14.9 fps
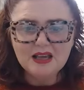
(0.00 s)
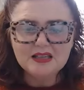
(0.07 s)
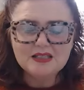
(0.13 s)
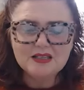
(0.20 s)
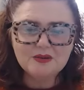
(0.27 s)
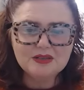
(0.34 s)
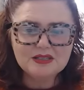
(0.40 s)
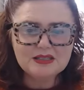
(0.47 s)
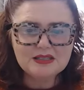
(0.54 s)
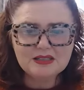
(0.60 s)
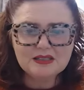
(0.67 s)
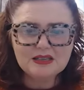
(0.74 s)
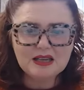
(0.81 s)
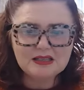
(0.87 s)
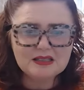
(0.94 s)
so it's
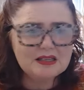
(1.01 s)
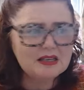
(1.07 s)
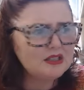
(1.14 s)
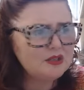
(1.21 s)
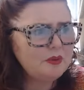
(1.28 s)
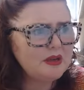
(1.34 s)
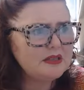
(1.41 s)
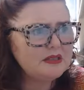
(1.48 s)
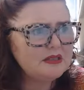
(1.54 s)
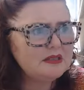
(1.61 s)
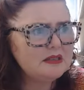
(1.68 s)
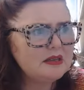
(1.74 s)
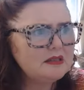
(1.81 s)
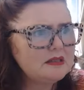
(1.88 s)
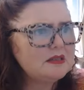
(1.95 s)
is
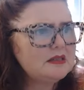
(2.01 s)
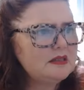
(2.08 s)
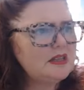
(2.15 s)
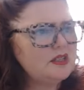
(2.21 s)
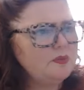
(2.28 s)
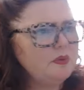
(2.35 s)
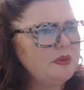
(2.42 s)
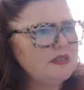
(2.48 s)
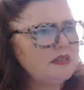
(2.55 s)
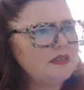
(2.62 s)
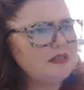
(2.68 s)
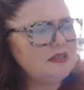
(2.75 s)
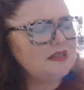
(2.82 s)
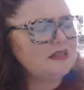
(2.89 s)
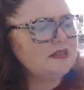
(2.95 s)
it stitch by
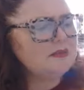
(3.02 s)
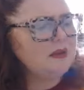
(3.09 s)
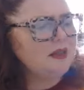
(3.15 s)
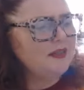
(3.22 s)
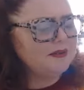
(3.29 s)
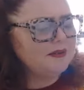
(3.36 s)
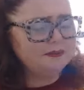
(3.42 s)
stitch this month?